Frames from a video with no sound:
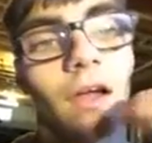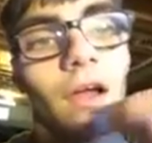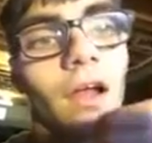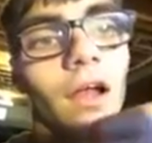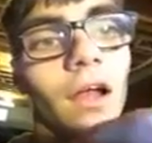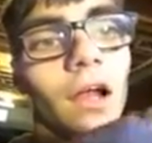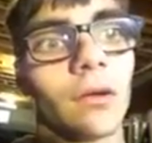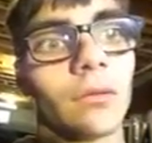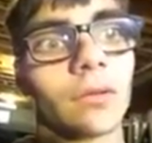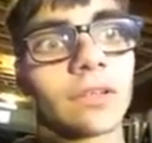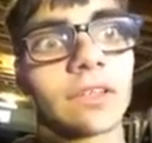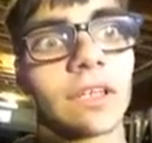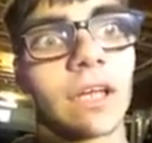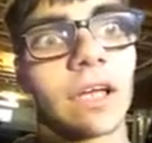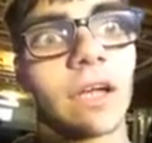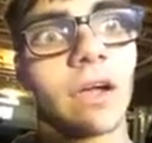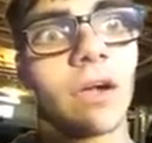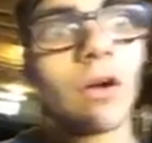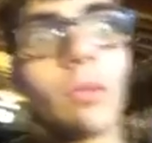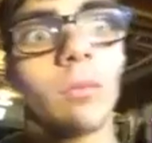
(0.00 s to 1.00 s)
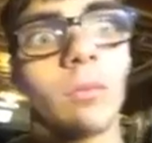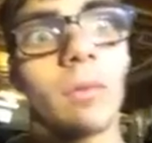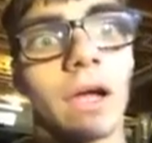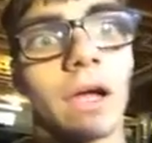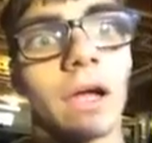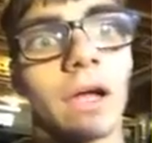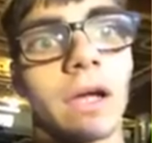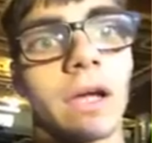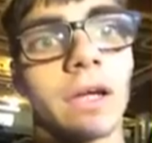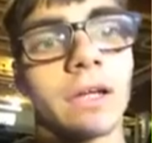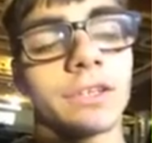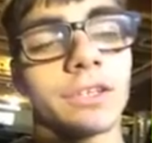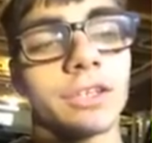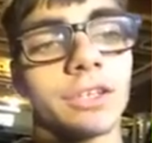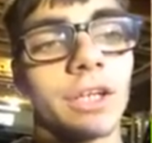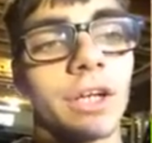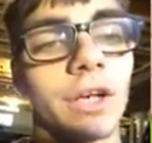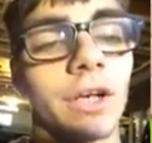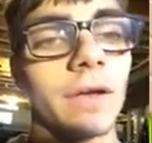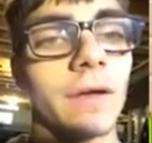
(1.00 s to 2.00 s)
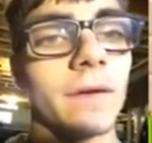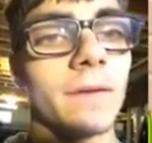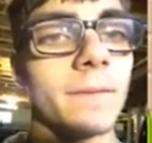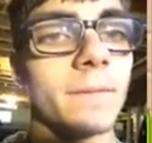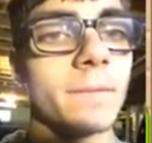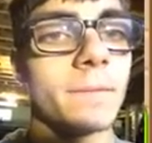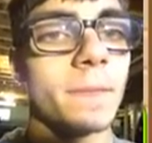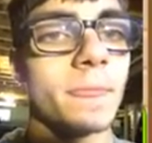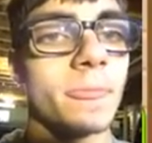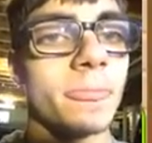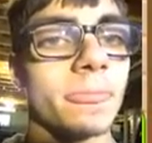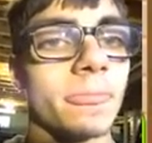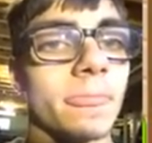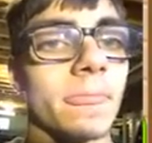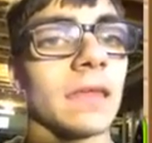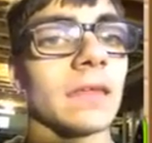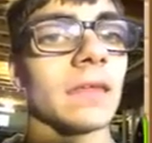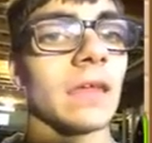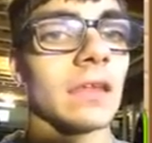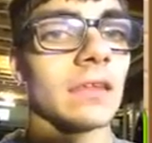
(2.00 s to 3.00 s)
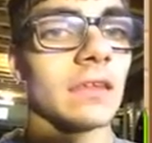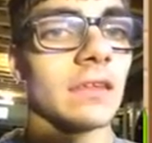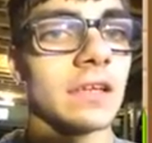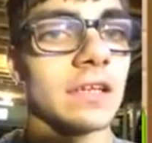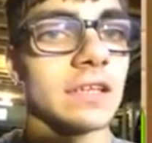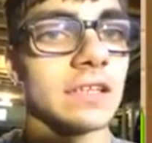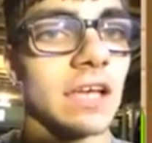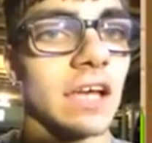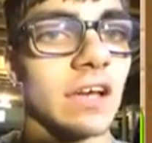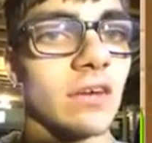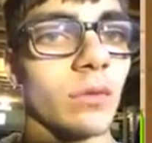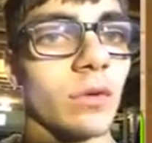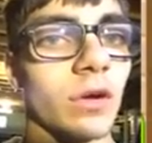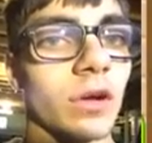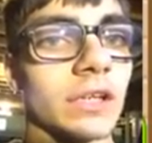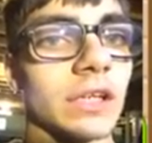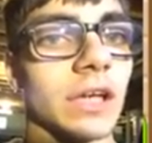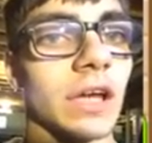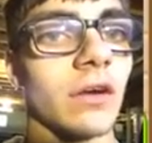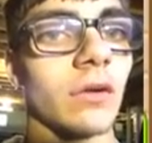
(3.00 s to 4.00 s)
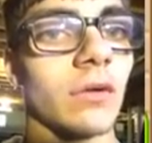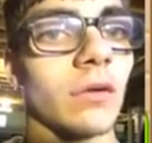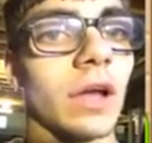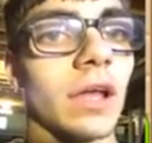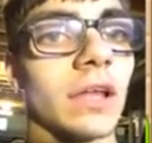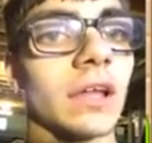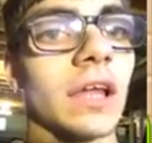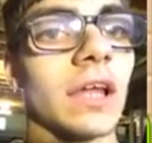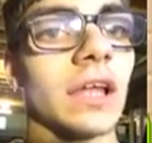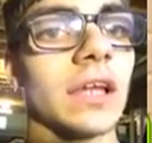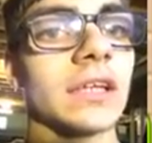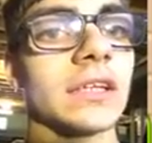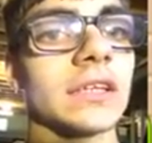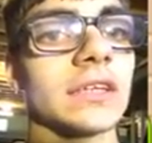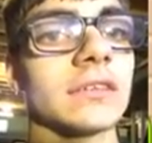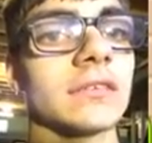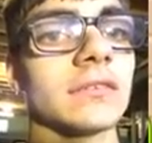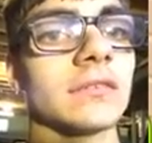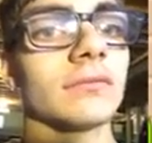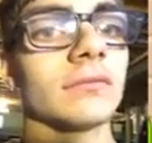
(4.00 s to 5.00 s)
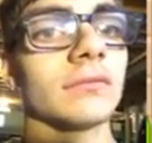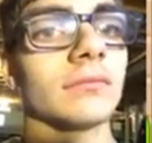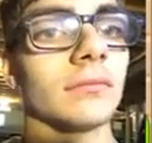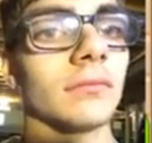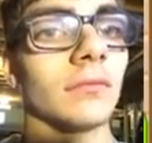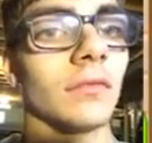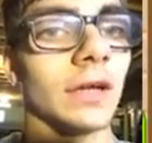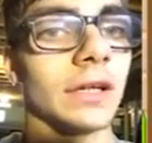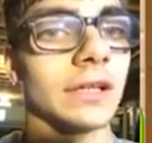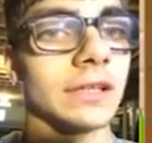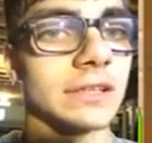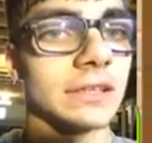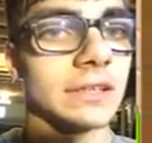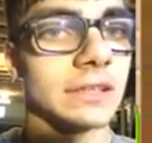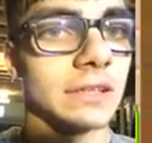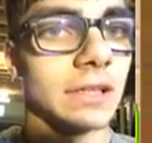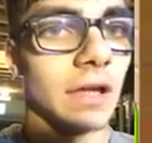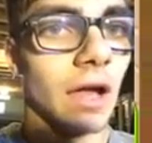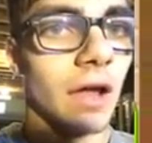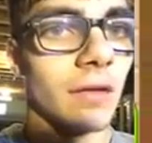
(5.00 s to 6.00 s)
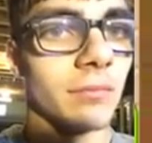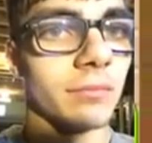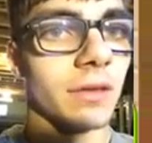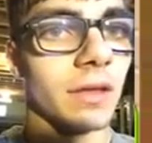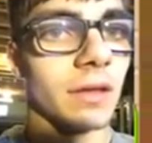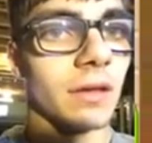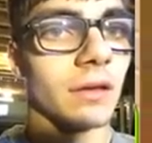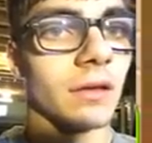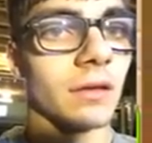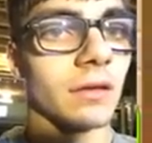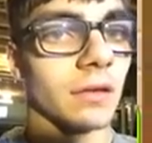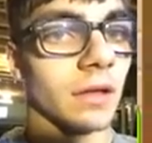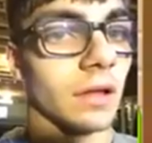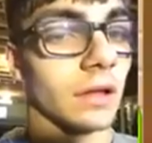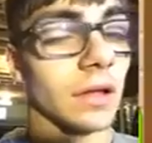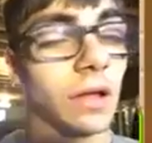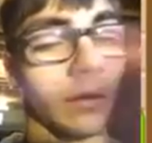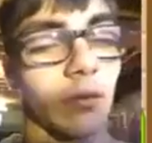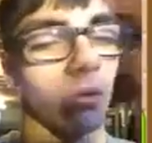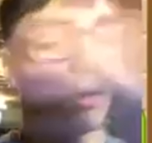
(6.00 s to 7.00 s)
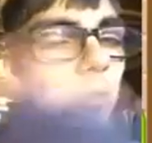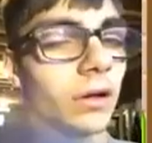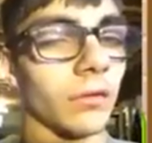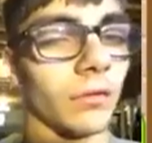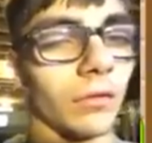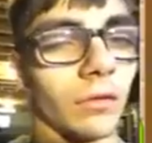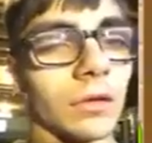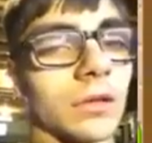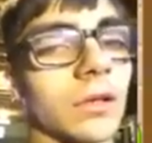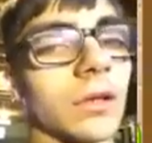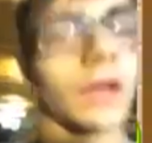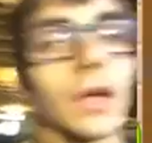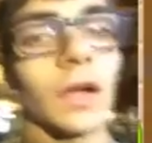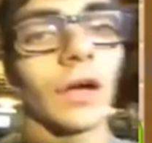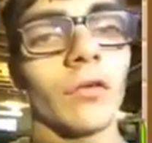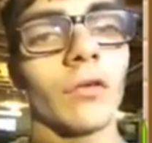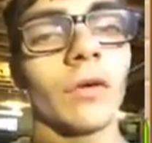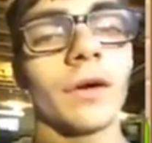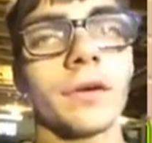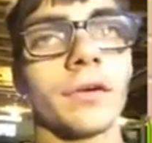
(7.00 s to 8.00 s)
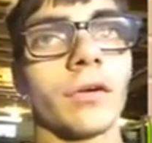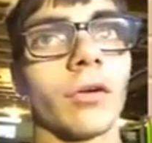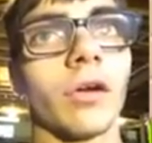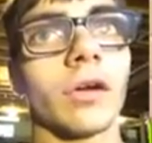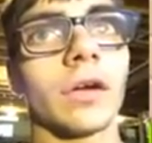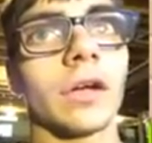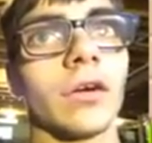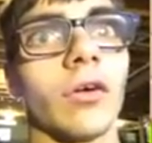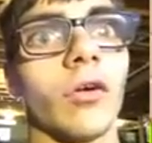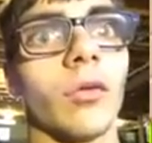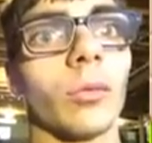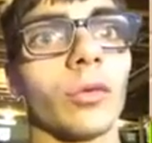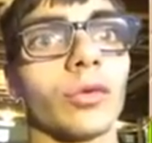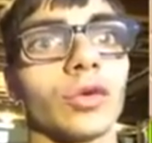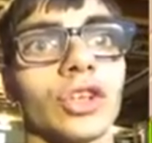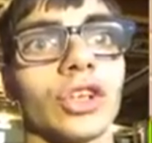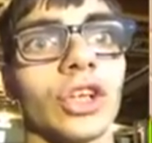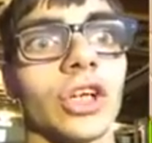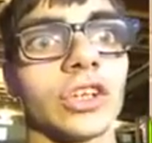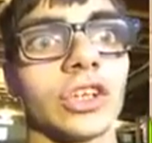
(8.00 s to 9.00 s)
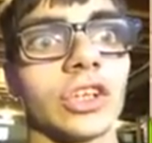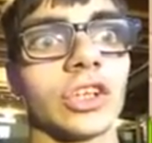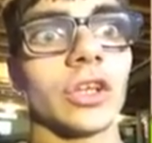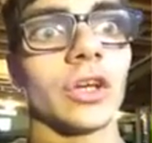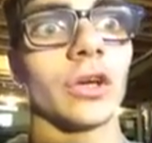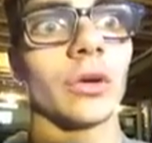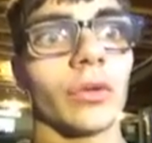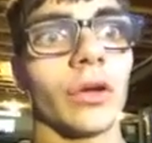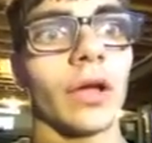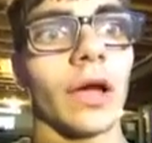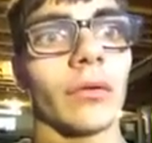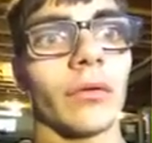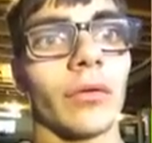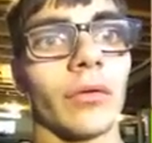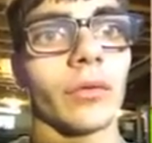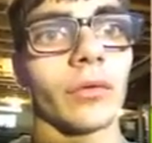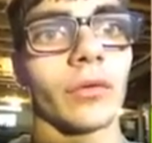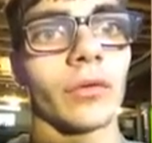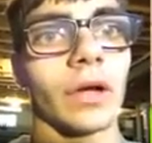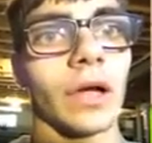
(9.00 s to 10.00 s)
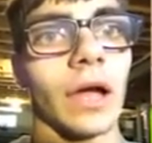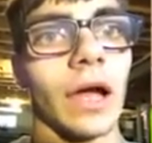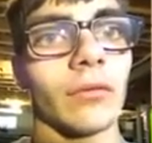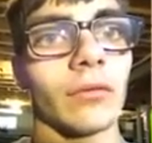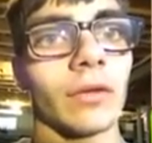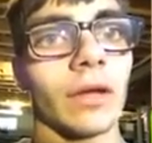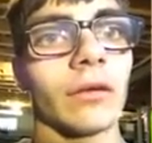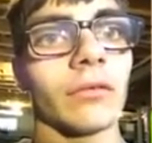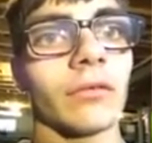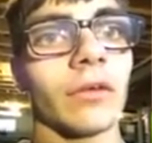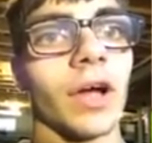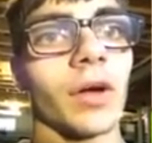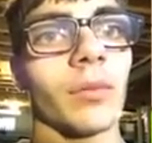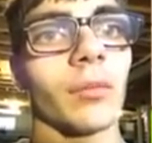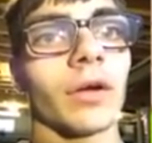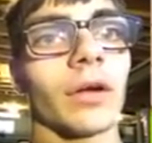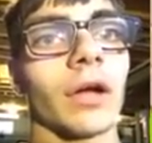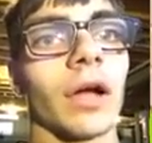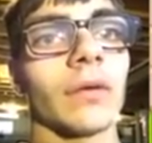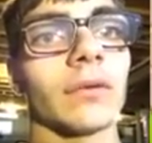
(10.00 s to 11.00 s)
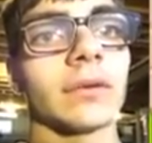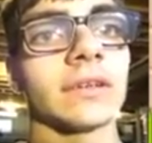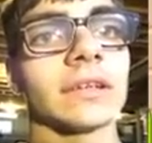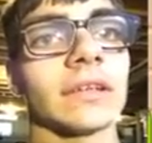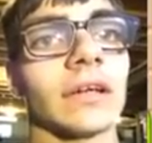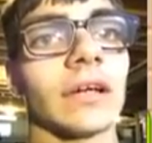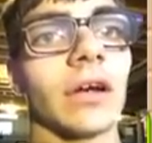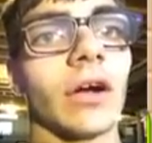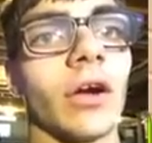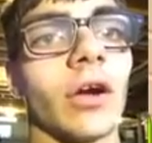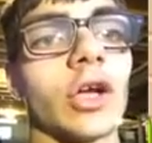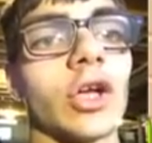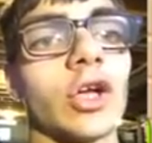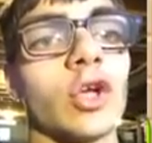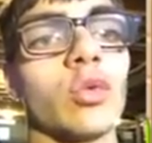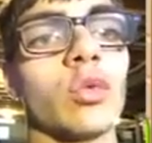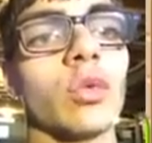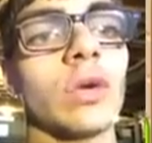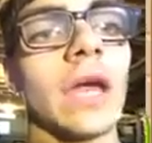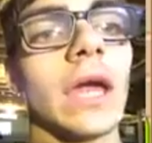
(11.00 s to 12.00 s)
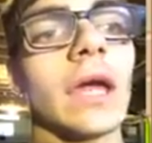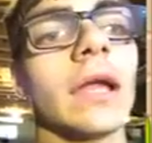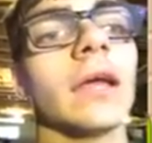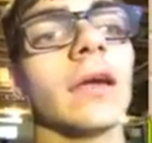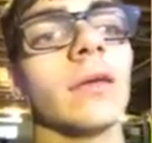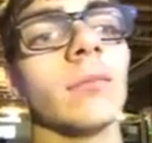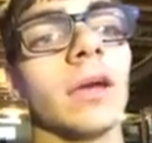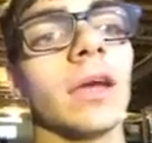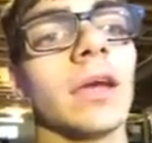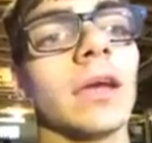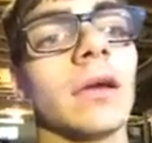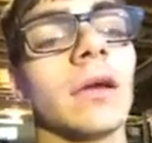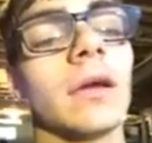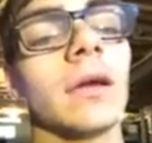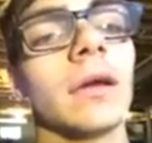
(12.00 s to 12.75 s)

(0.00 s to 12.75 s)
And I was like, oh my gosh. And then this had worked out, and then it like stopped it, and then that went on. Later on, it almost doesn't go down through the countdown timer, and I was like, are you kidding me?